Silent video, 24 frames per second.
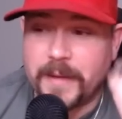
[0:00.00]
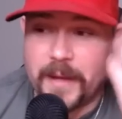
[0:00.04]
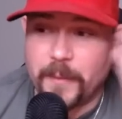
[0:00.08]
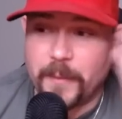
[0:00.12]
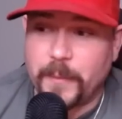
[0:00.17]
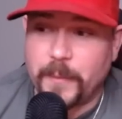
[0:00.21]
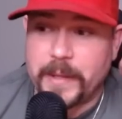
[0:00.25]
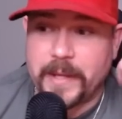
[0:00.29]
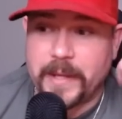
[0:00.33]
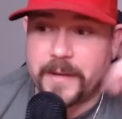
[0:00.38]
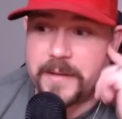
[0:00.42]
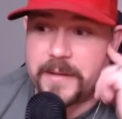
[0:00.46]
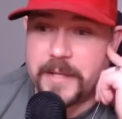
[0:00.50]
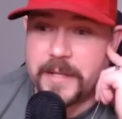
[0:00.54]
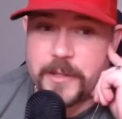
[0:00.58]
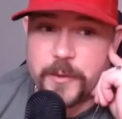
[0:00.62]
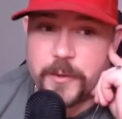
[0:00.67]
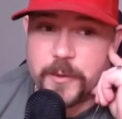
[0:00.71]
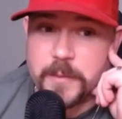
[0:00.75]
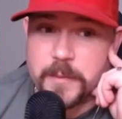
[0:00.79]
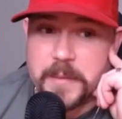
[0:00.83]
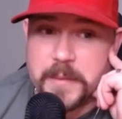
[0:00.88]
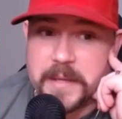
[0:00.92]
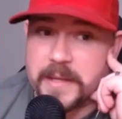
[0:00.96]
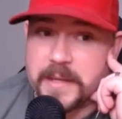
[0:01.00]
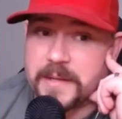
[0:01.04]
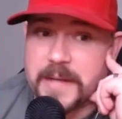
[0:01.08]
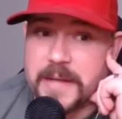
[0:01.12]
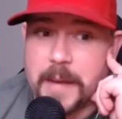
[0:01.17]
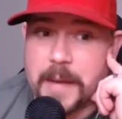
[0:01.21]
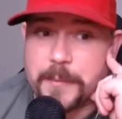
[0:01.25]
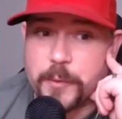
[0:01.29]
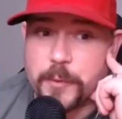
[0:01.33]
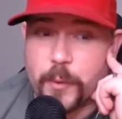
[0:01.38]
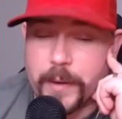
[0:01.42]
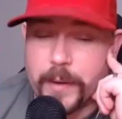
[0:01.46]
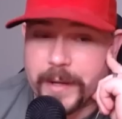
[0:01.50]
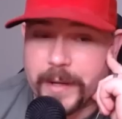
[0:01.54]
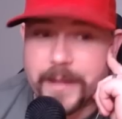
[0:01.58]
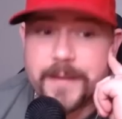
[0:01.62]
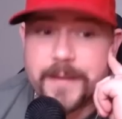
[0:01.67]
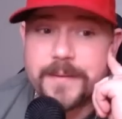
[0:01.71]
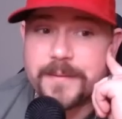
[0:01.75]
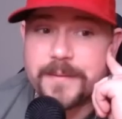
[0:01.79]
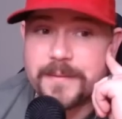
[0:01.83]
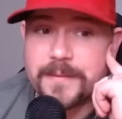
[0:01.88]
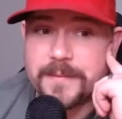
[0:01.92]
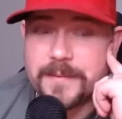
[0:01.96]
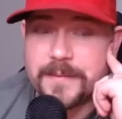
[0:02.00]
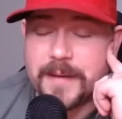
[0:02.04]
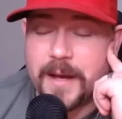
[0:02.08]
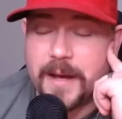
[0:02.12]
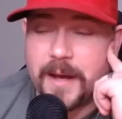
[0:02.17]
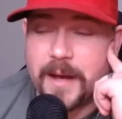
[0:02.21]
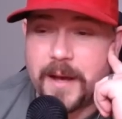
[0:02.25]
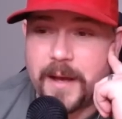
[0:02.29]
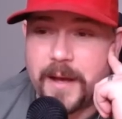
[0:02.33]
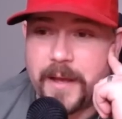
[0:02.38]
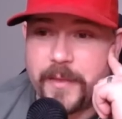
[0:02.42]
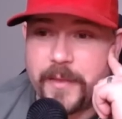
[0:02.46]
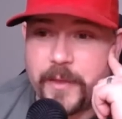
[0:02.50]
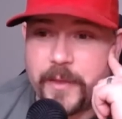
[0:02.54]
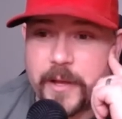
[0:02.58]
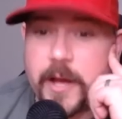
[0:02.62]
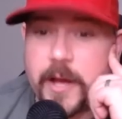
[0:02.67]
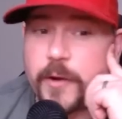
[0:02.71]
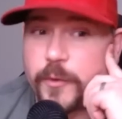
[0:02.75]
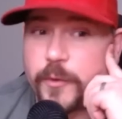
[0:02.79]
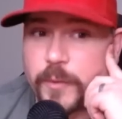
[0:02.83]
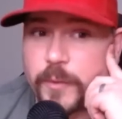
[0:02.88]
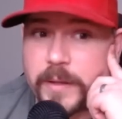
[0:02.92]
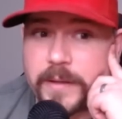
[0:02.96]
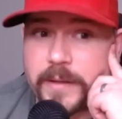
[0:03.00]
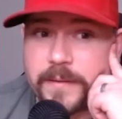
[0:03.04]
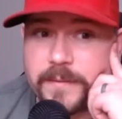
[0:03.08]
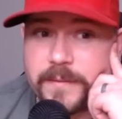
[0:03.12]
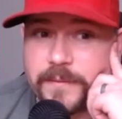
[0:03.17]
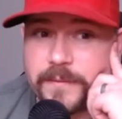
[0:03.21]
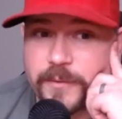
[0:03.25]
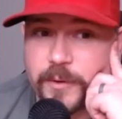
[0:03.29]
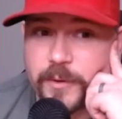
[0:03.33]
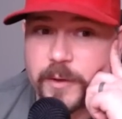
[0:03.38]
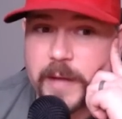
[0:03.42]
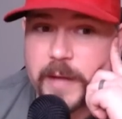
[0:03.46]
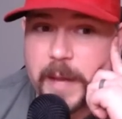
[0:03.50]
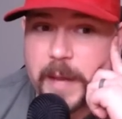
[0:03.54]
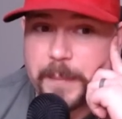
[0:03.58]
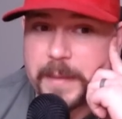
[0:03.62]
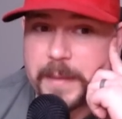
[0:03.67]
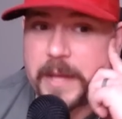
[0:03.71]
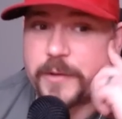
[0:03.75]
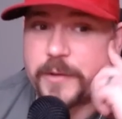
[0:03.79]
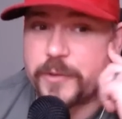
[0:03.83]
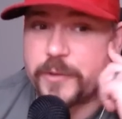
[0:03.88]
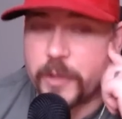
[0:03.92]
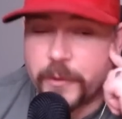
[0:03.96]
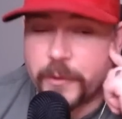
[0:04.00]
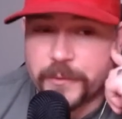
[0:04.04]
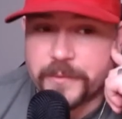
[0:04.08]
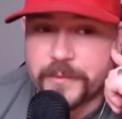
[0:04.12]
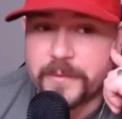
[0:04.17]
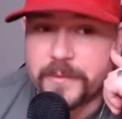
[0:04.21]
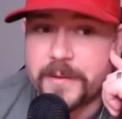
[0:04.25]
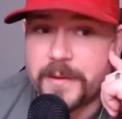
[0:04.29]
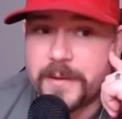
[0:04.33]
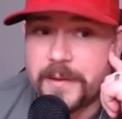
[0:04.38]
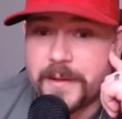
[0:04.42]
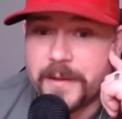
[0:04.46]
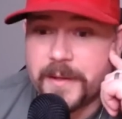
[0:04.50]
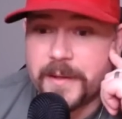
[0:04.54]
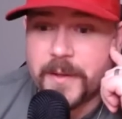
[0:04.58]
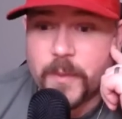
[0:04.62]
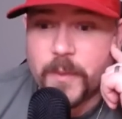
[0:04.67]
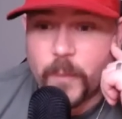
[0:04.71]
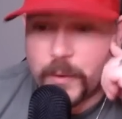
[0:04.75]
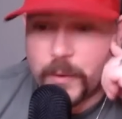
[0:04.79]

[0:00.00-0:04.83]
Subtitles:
We continue to be in the top 20 in the country for NBA shows, which